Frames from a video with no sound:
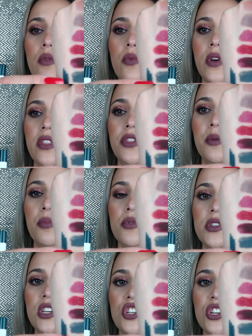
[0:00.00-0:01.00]
with the
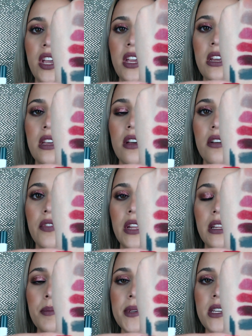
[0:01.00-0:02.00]
Brucey shade of
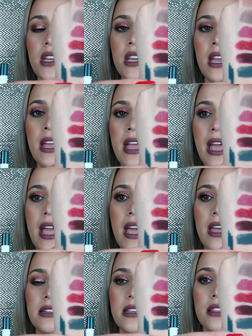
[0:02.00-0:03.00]
lipstick,
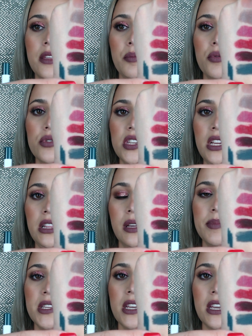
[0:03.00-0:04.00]
and the Brucey
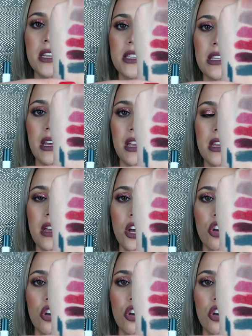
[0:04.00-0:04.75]
lipstick is like a